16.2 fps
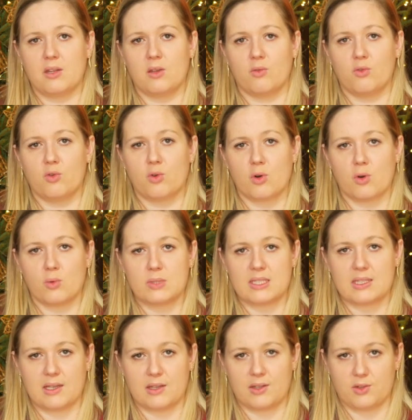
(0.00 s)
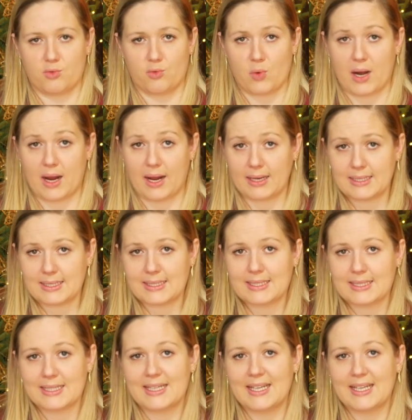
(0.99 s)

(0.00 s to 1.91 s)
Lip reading: of groats and rice.